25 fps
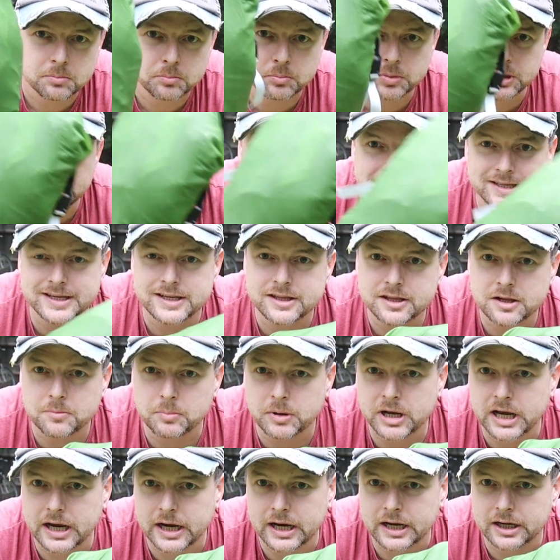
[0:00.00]
but it's in the
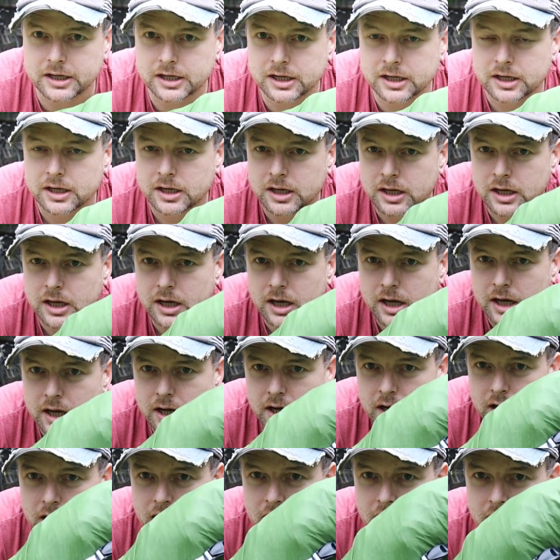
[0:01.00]
bag
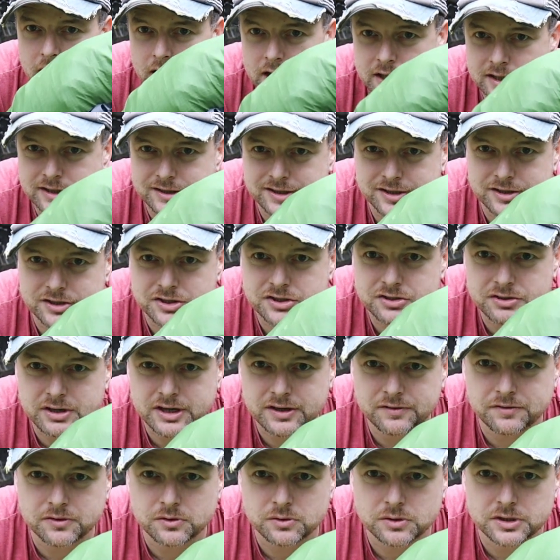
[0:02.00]
and it's as
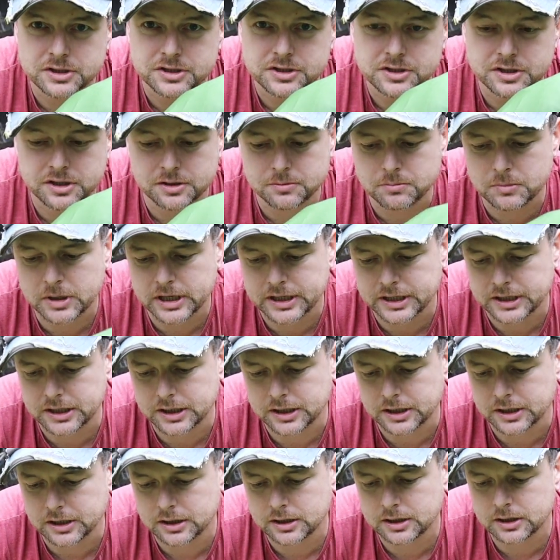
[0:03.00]
straightforward as you can make
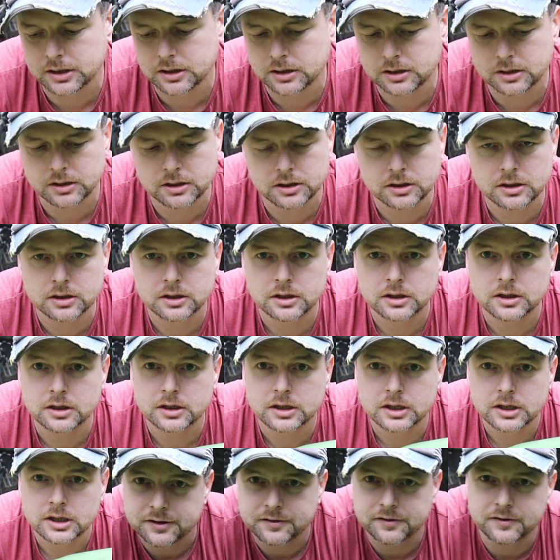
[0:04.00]
it.
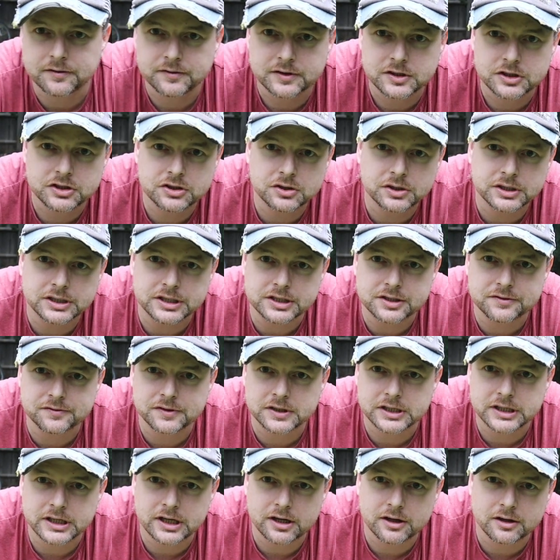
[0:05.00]
If you've enjoyed this
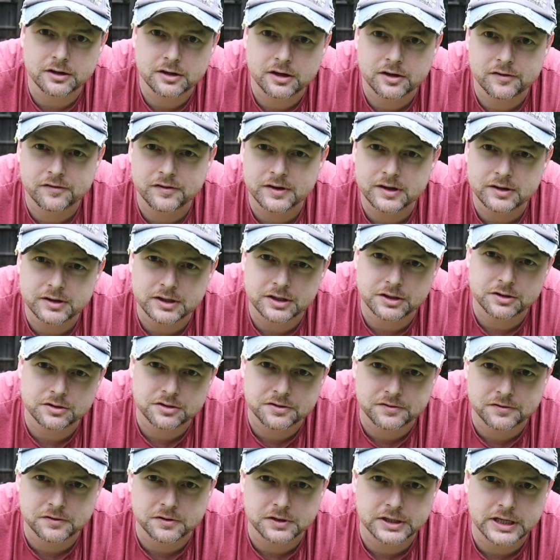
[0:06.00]
video, found it
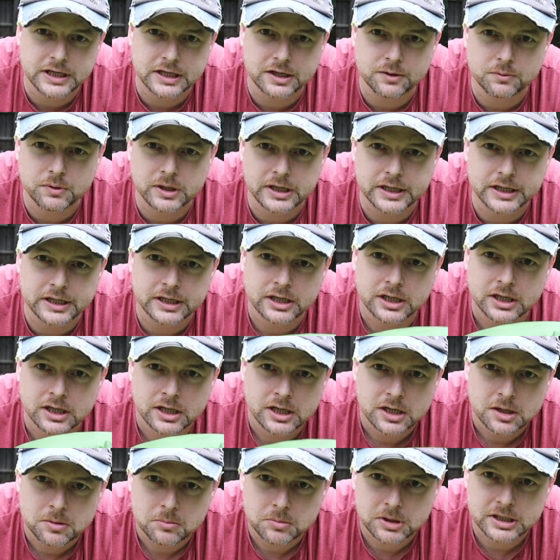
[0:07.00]
useful in any way,
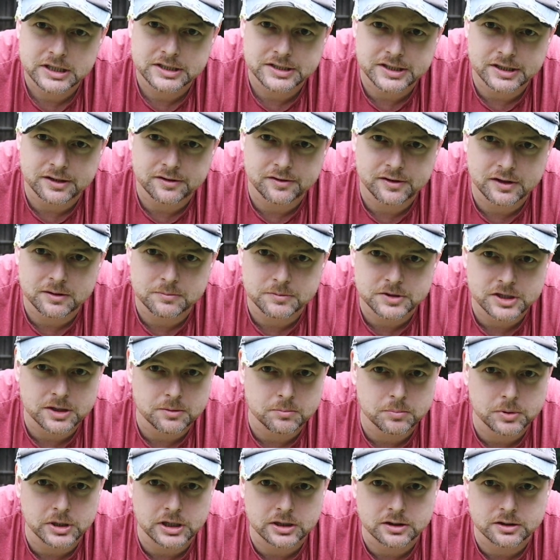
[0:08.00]
please hit the thumbs
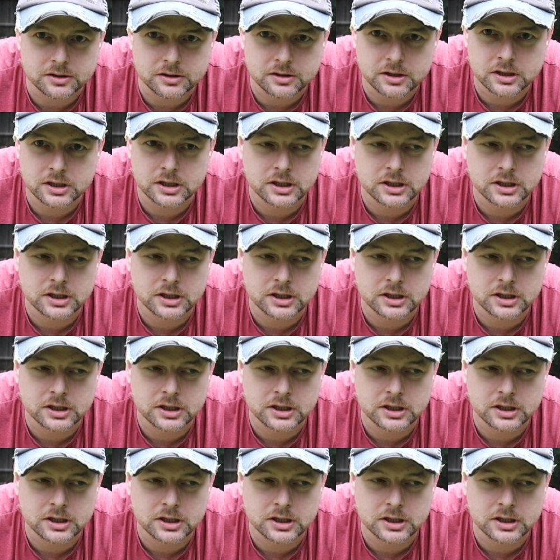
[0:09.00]
up button.